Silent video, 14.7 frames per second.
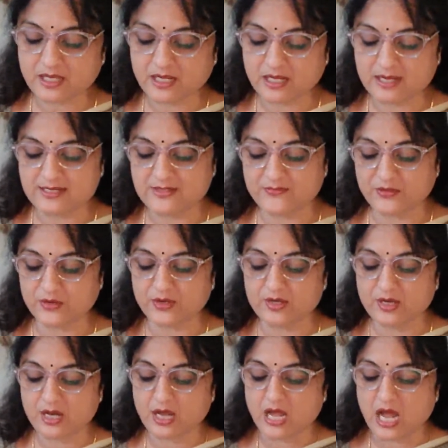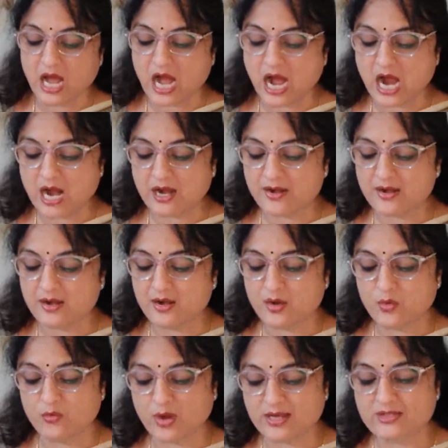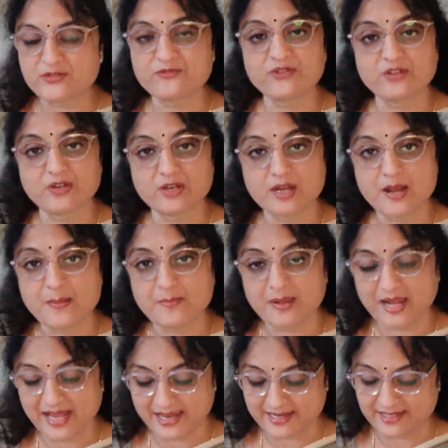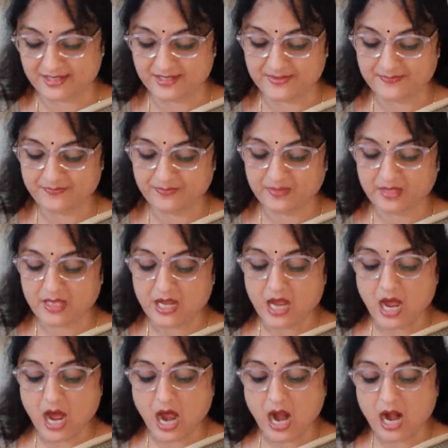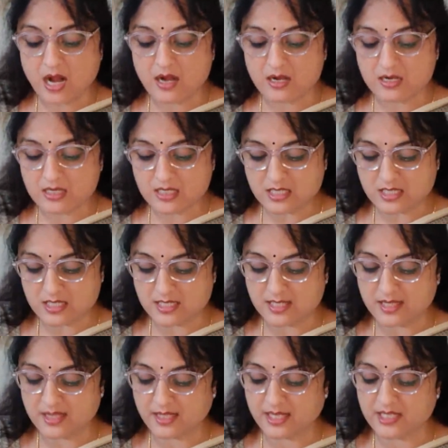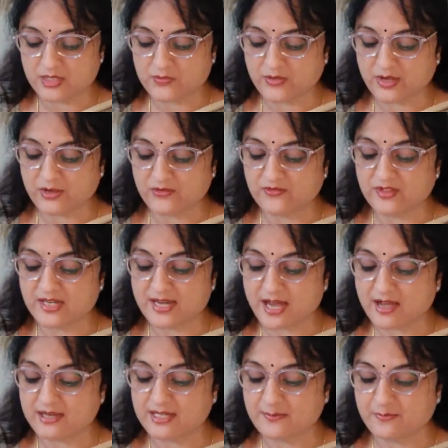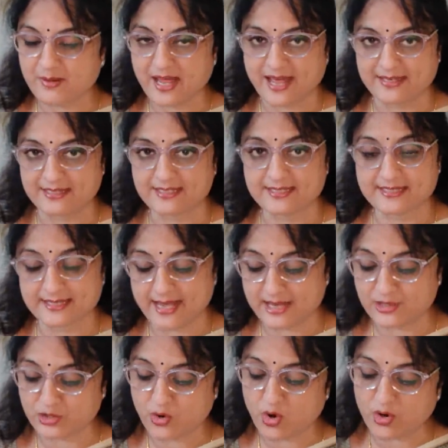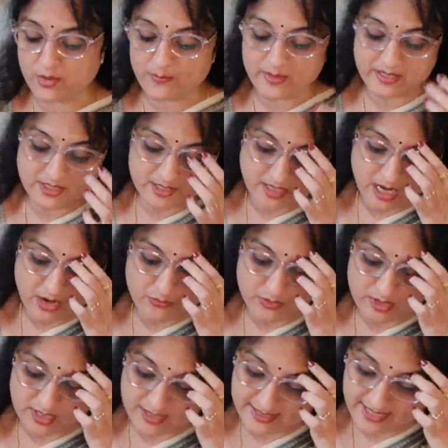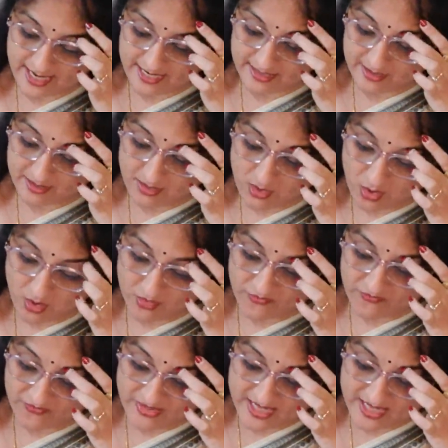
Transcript: Class 4, Our Wonderful Planet. Our Earth is one of the 9 planets that orbit around the Sun or